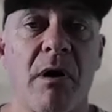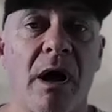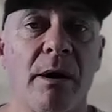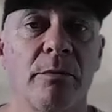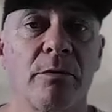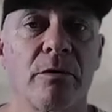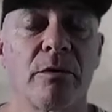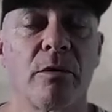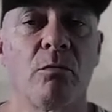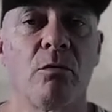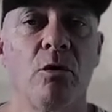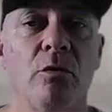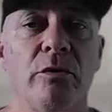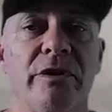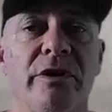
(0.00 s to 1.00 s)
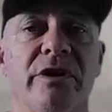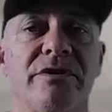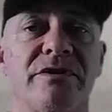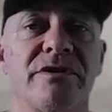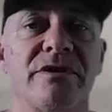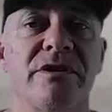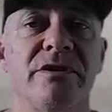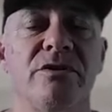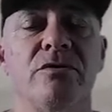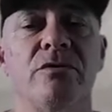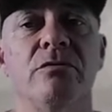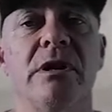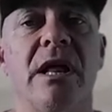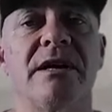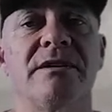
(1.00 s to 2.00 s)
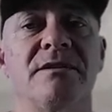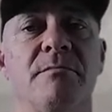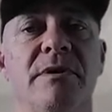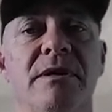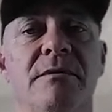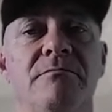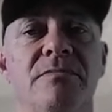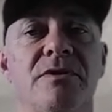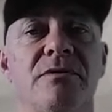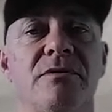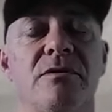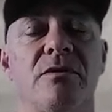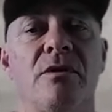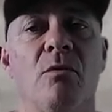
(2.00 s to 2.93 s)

paper on the wall and you can see two laser beams.